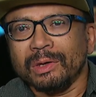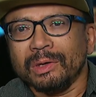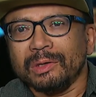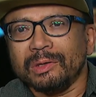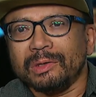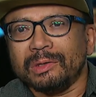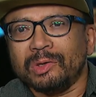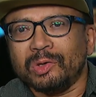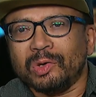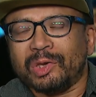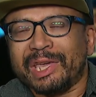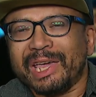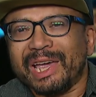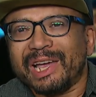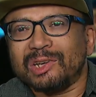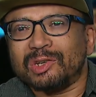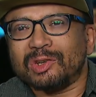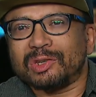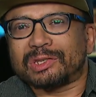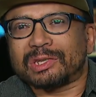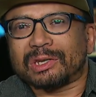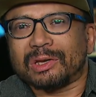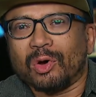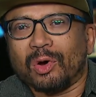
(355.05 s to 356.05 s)
you
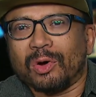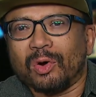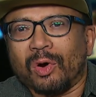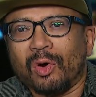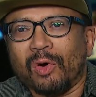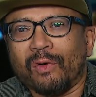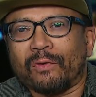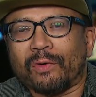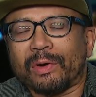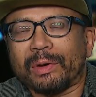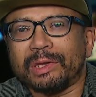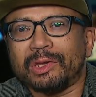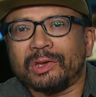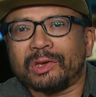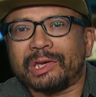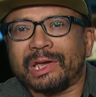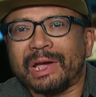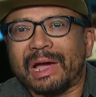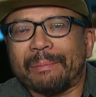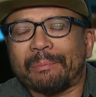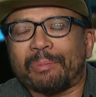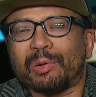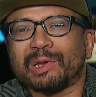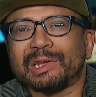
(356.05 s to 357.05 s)

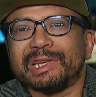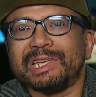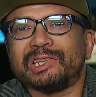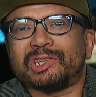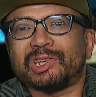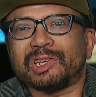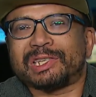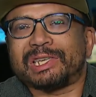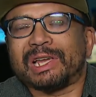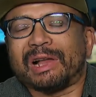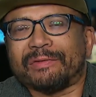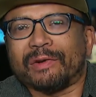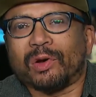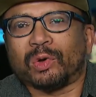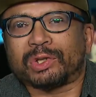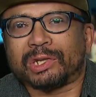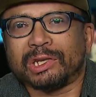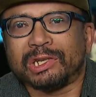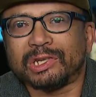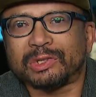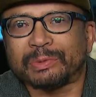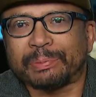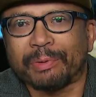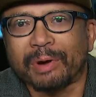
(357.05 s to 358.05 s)
can't police yourself out of
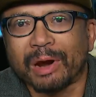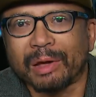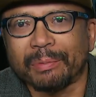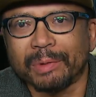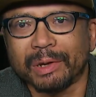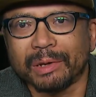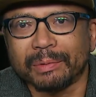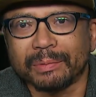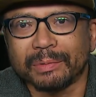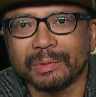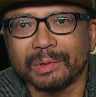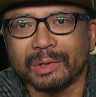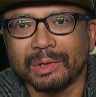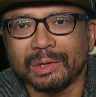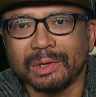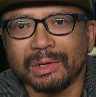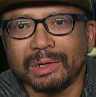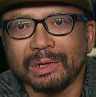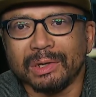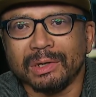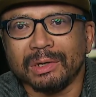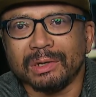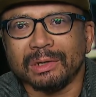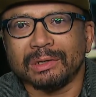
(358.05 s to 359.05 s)
this problem.
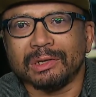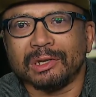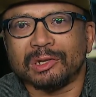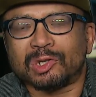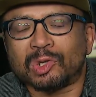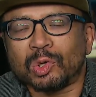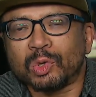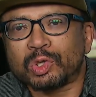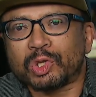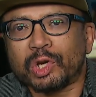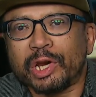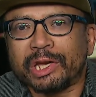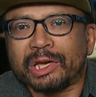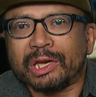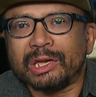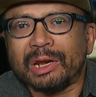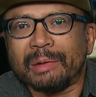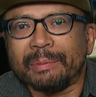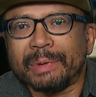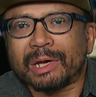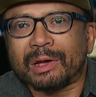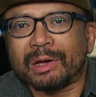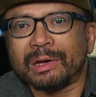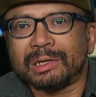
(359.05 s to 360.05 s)
The
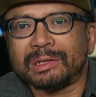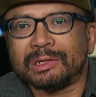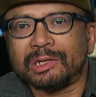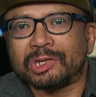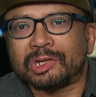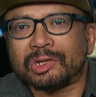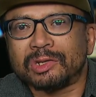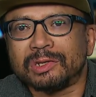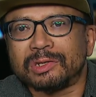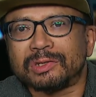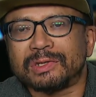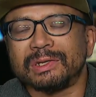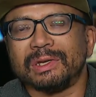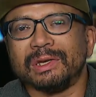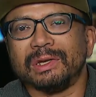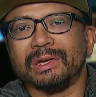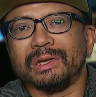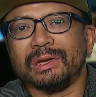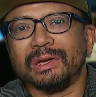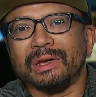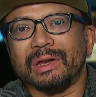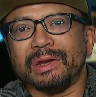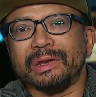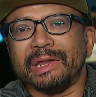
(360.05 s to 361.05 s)
socioeconomic conditions
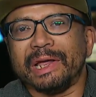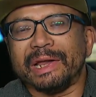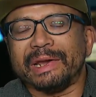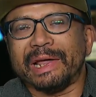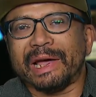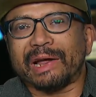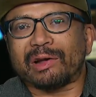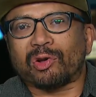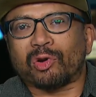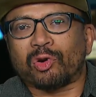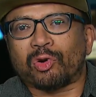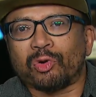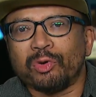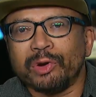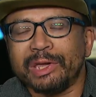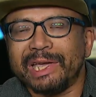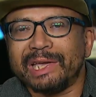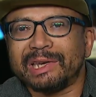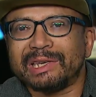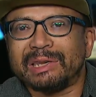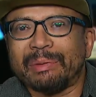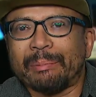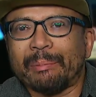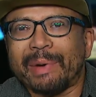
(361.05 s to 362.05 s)
that
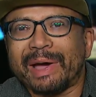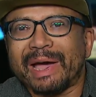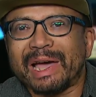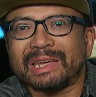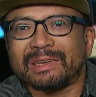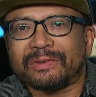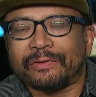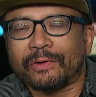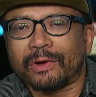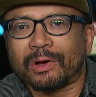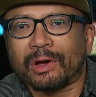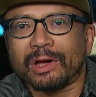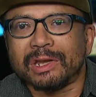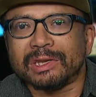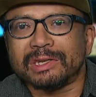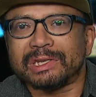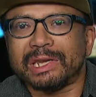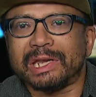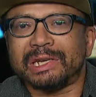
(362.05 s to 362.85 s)
create demands for guns and